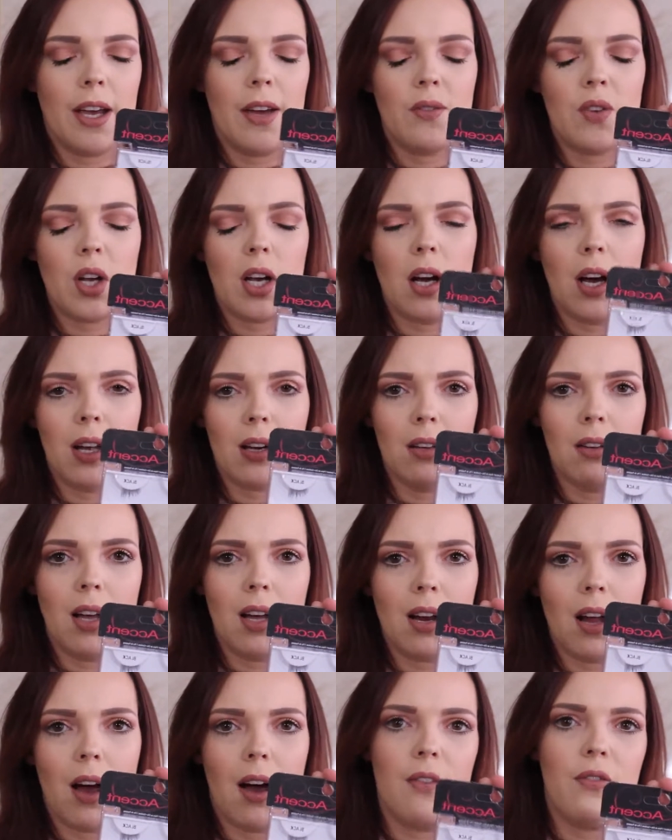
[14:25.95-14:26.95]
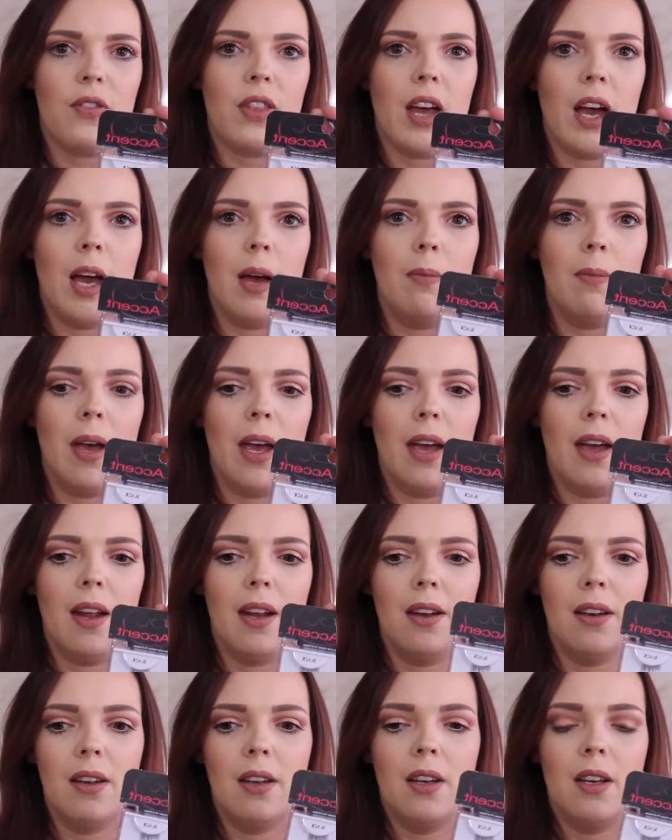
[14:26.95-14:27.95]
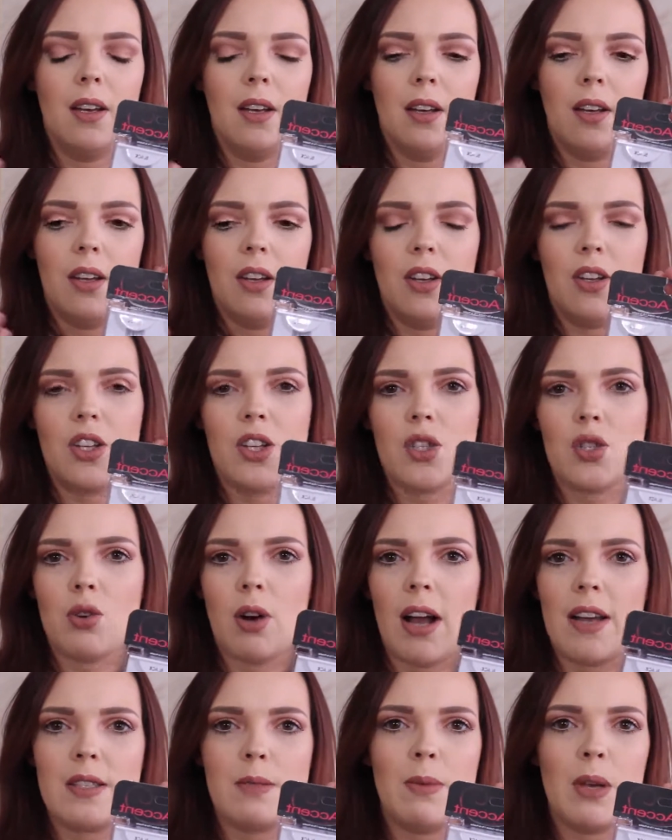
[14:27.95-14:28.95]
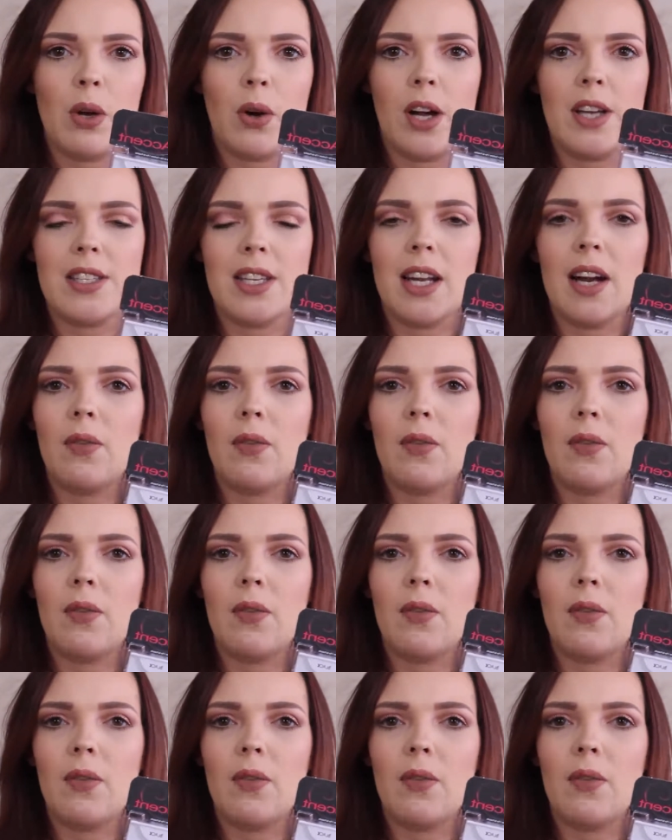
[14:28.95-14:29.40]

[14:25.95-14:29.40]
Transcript: I have to cut a lot off them and it just drives me crazy.